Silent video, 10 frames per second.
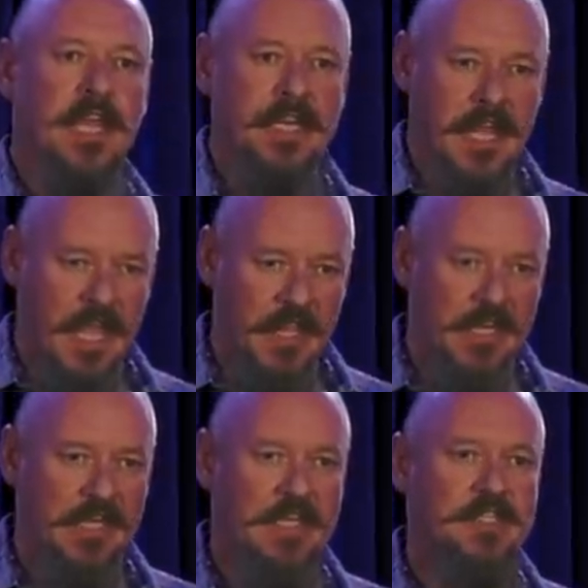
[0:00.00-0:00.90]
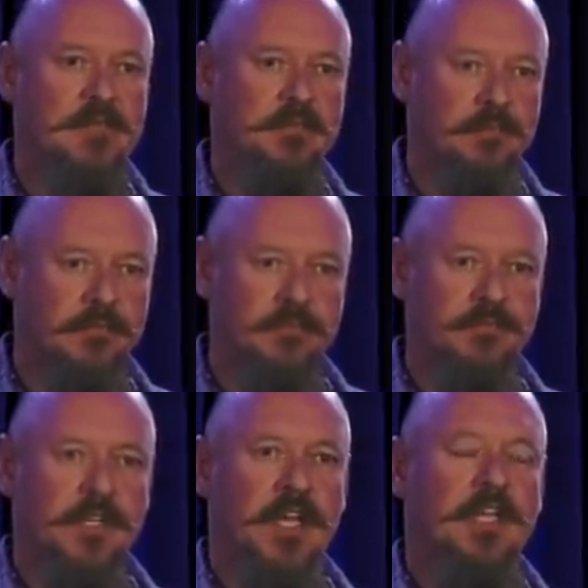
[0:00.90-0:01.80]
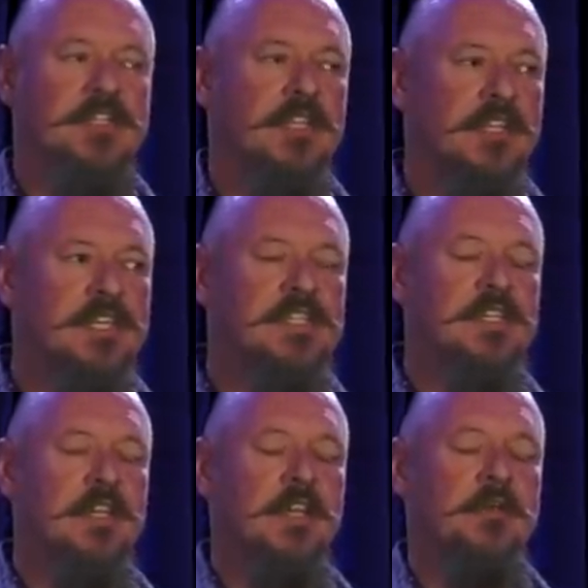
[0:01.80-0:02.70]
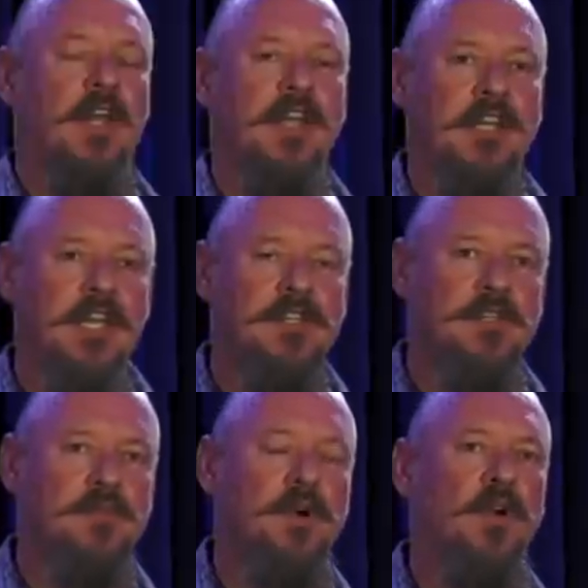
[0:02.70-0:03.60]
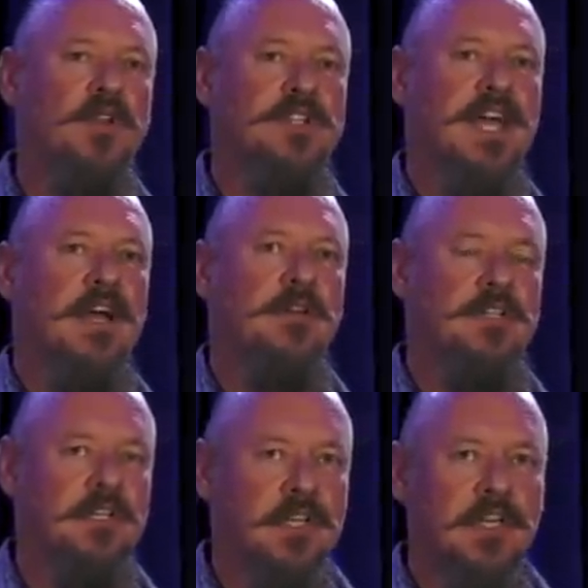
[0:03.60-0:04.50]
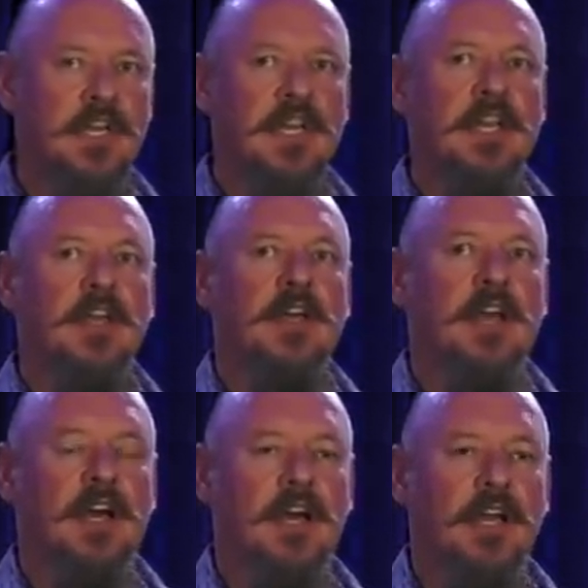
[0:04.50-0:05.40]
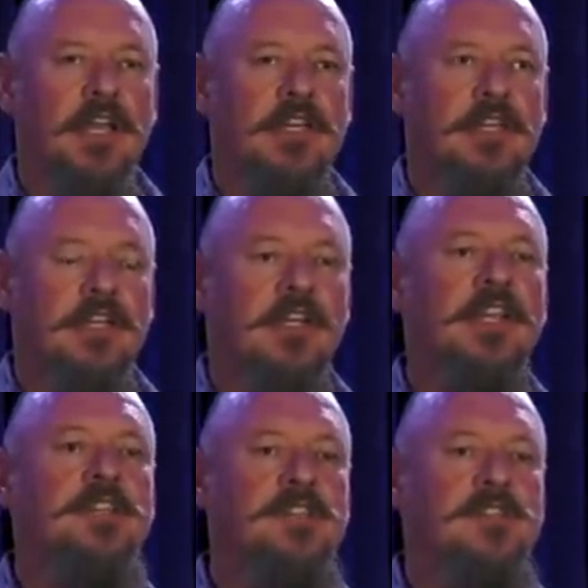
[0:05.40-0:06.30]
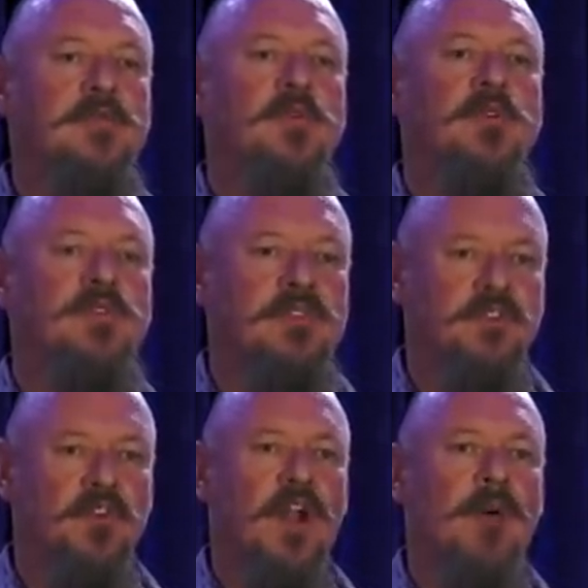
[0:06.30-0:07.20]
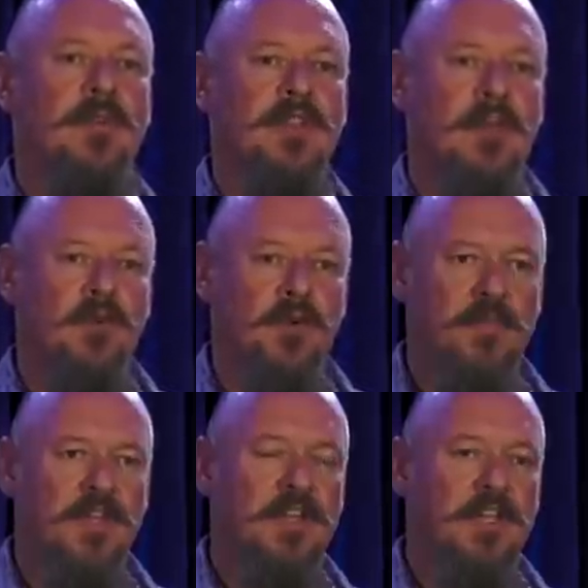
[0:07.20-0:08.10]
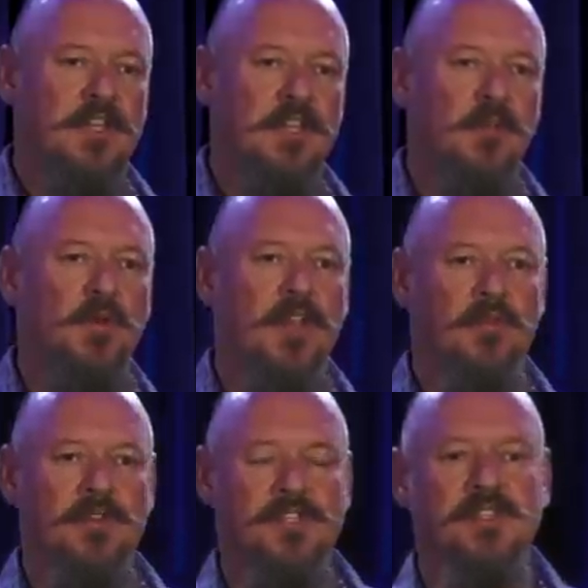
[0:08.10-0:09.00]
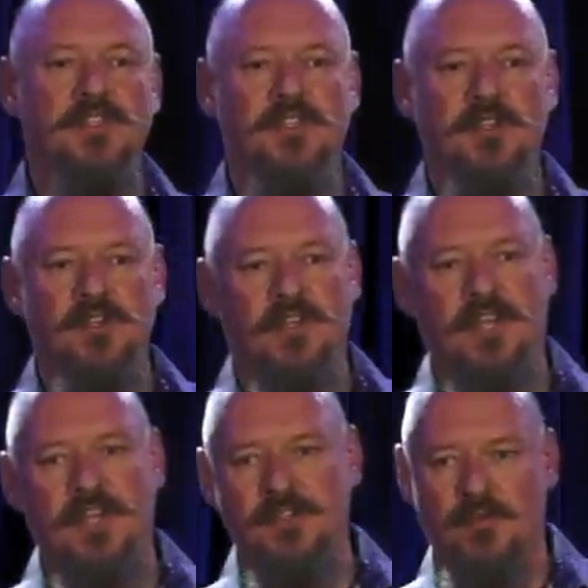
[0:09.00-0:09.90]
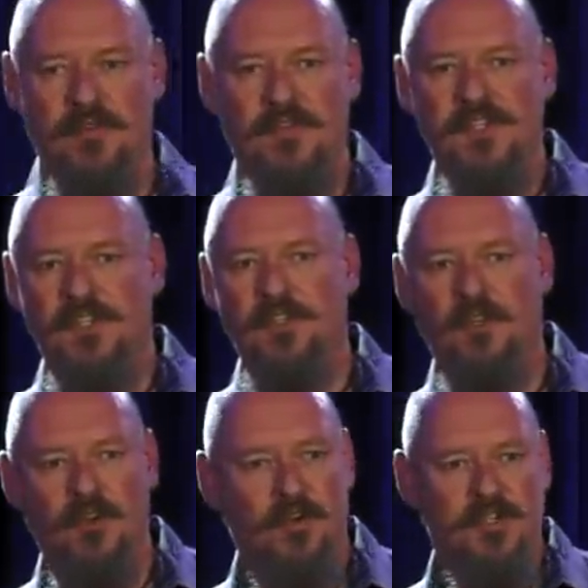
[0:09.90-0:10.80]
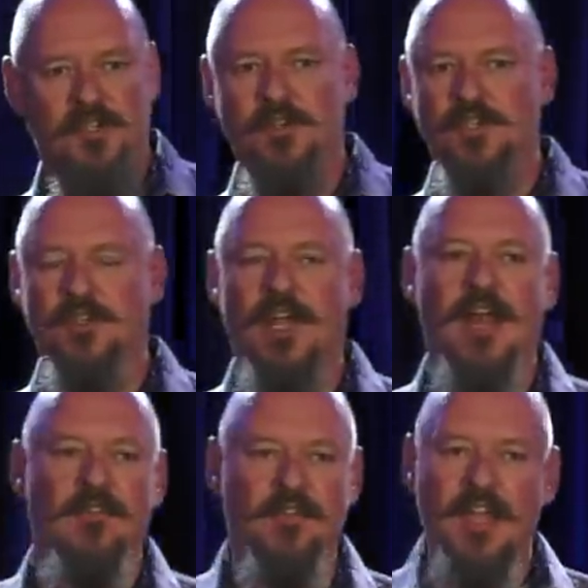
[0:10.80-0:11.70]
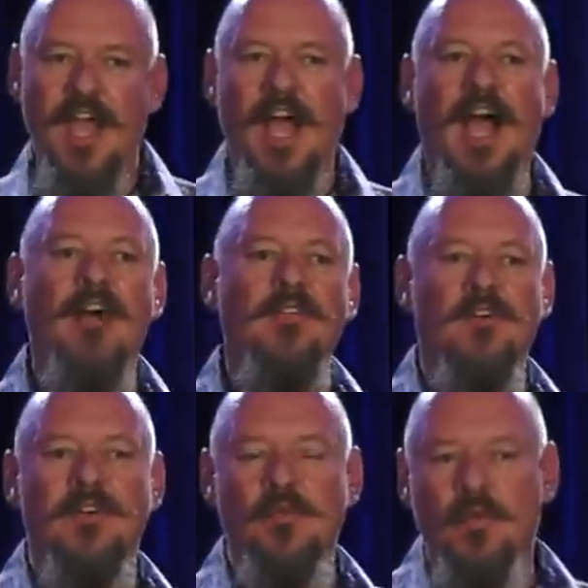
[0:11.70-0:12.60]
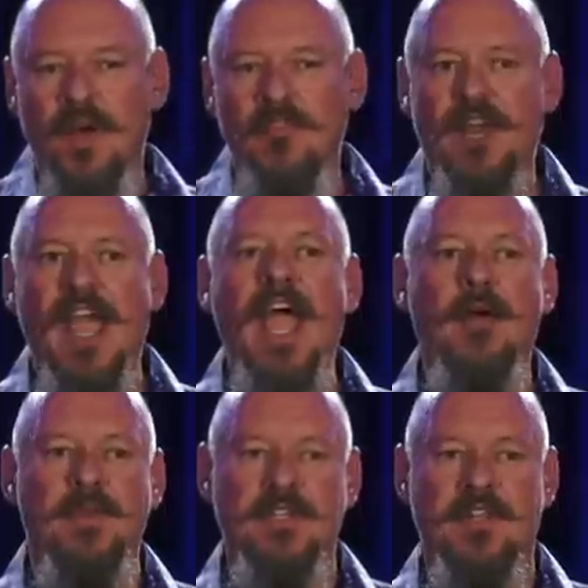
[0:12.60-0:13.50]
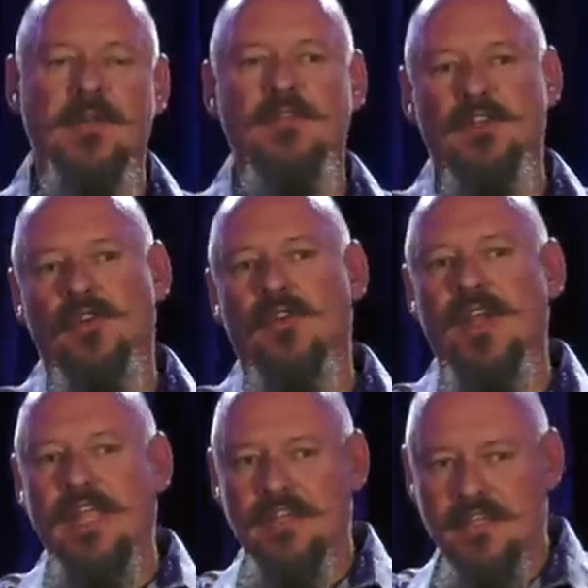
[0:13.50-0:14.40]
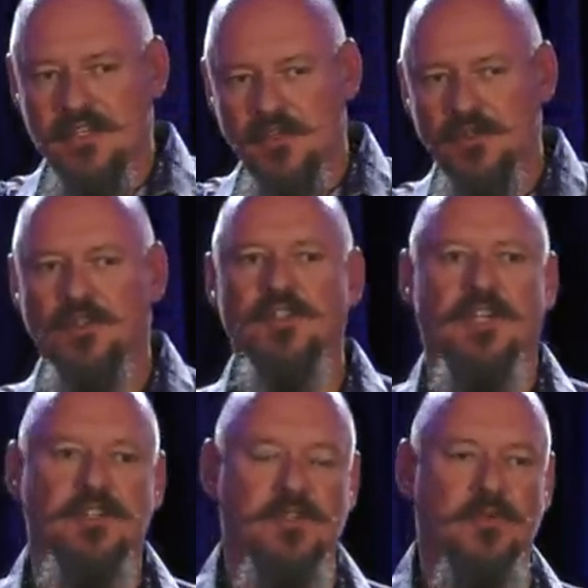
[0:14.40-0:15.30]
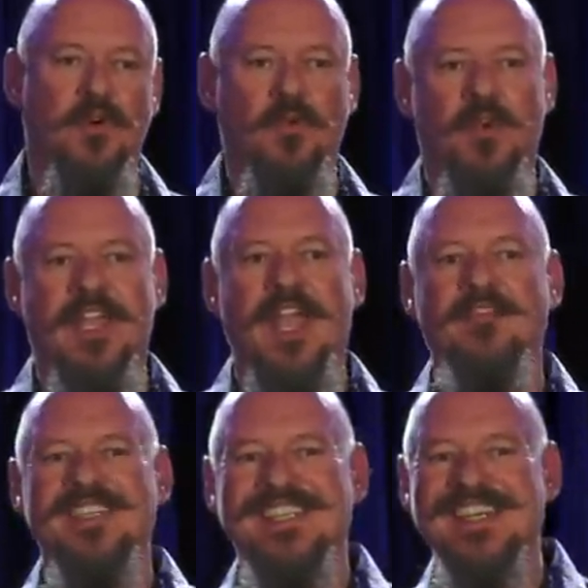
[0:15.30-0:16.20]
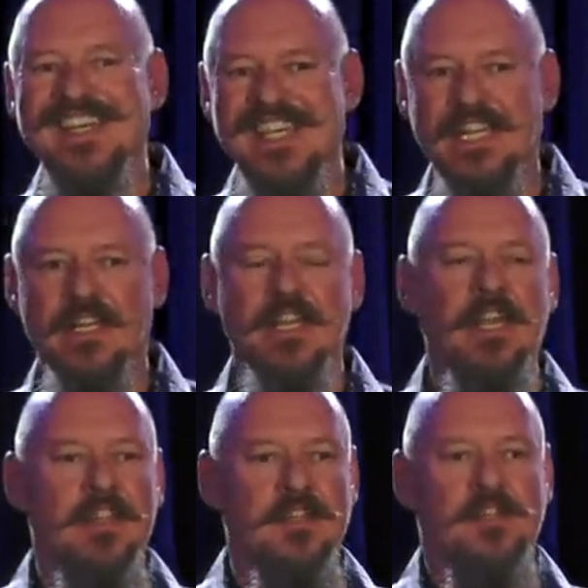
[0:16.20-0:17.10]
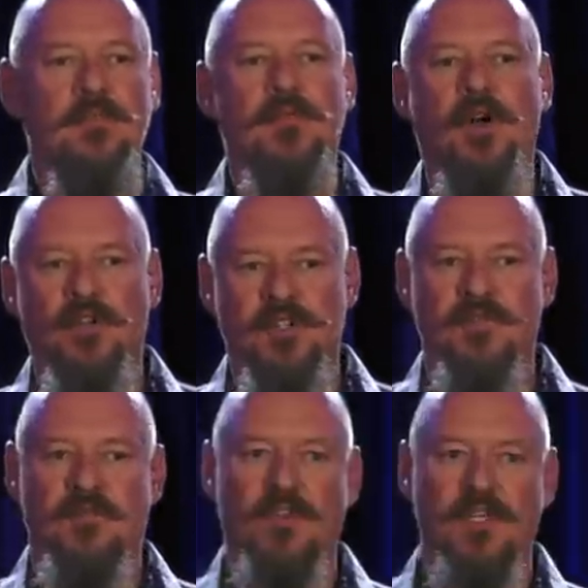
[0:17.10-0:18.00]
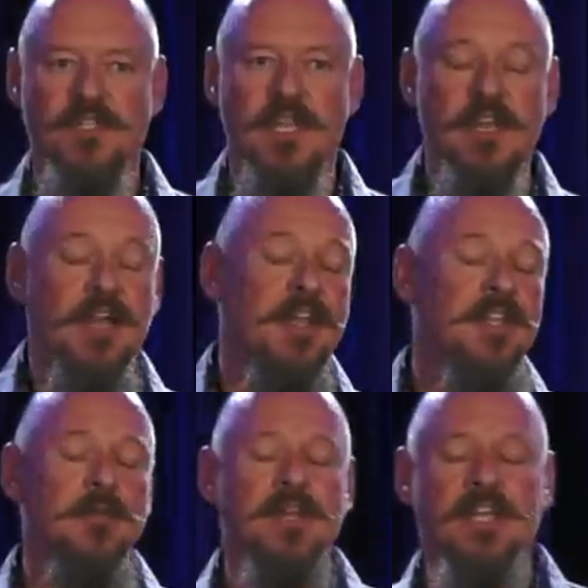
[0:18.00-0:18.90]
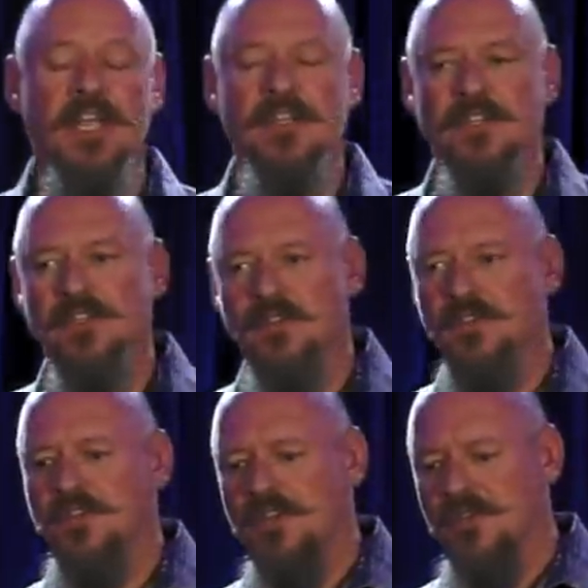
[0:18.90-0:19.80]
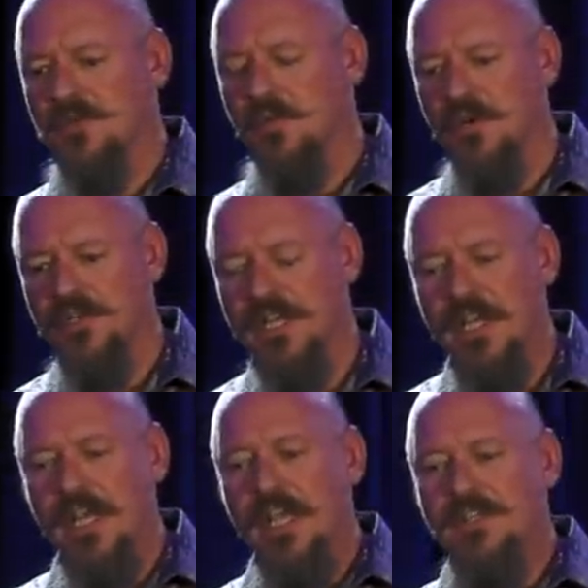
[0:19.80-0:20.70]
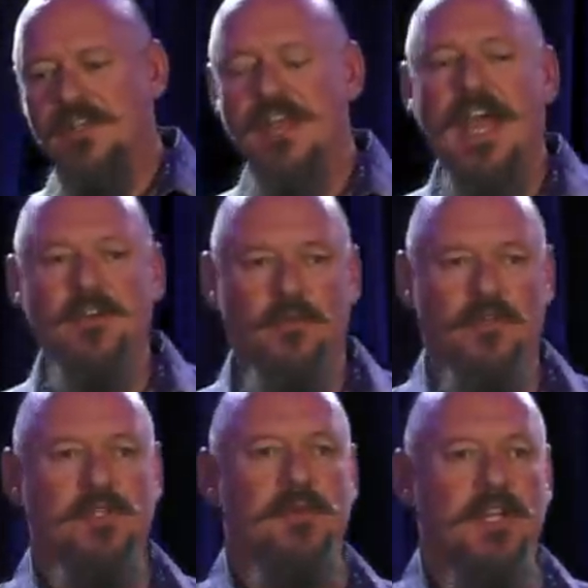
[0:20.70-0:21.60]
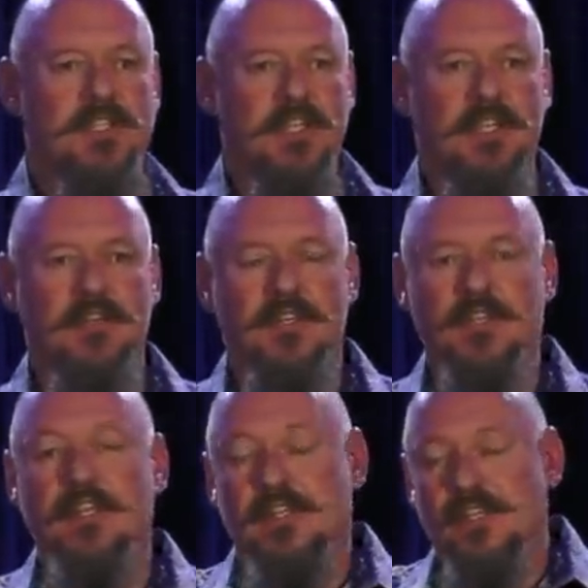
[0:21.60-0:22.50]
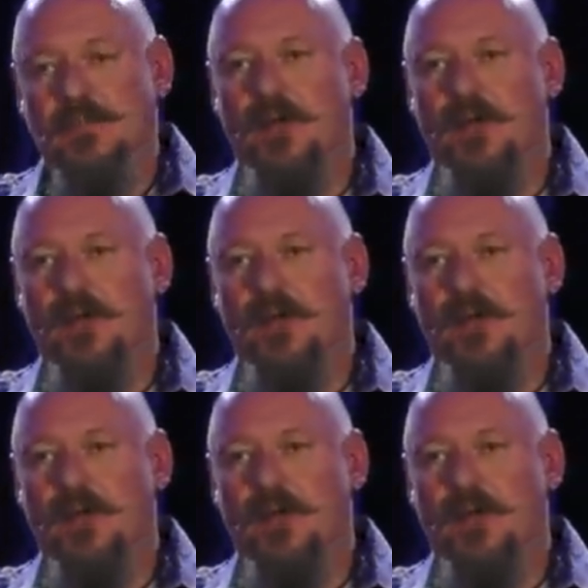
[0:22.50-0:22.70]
and, and then listen because listening, in a lot of cases, pulls out, it, it cleanses the wounds of trauma that would have been healed, whether it was institutionalized or physical or social, however, however, whatever happened to them to create the social justice warrior where they have this need, this compulsion for this. Now, I think in many cases, social justice warriors, it's a natural response, that it's a